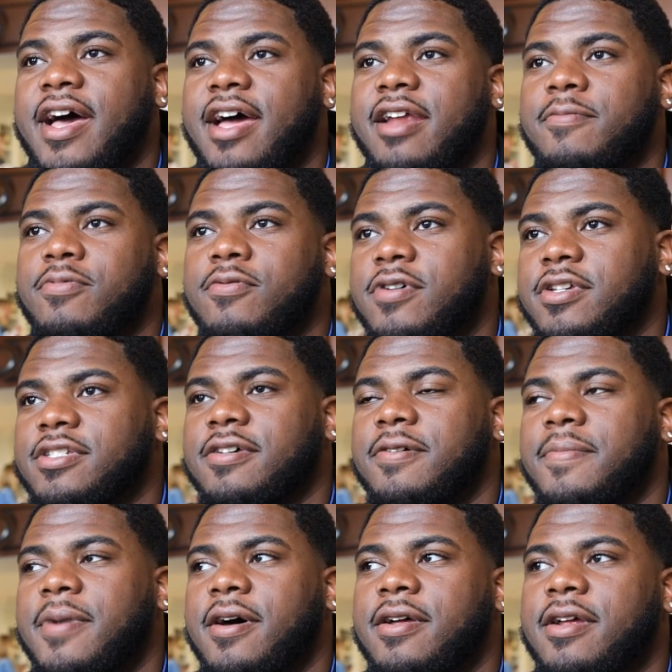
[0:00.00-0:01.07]
I had to point
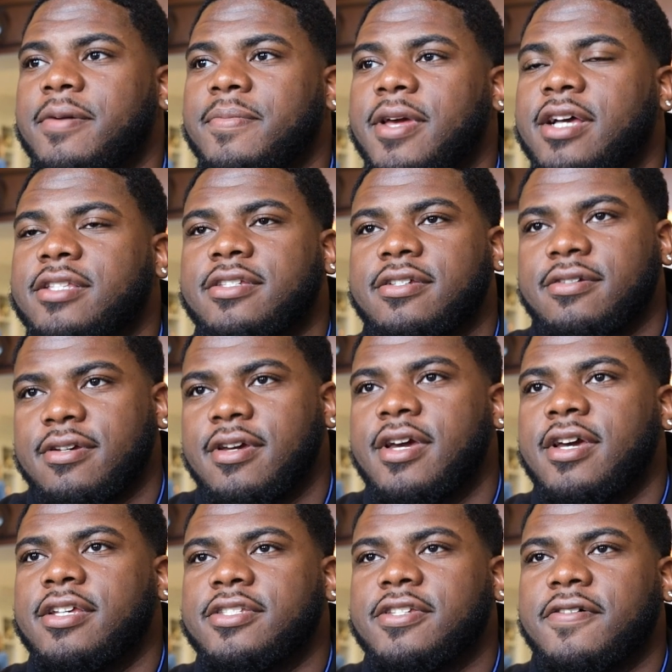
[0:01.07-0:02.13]
some out, I mean, I
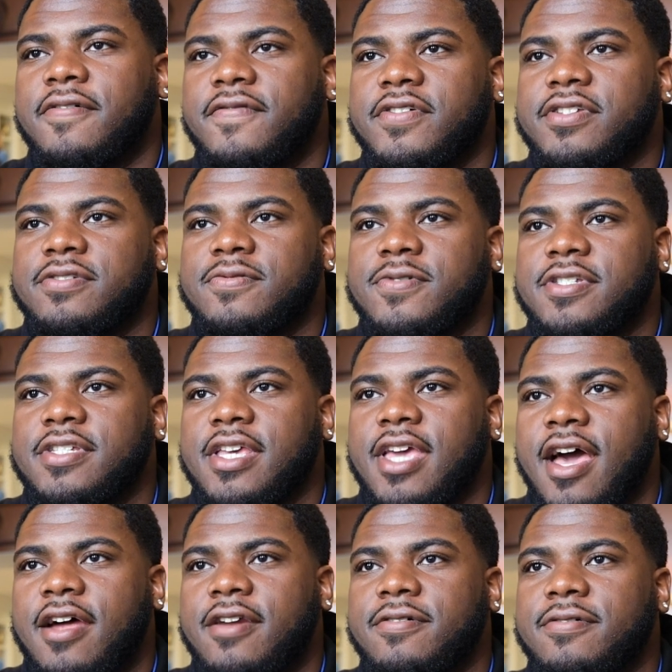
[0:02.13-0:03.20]
took a visit with
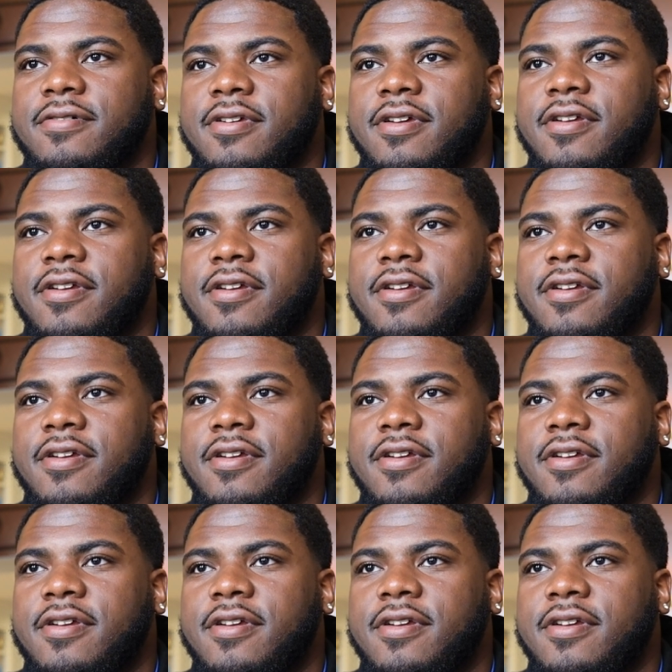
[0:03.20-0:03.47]
Seattle.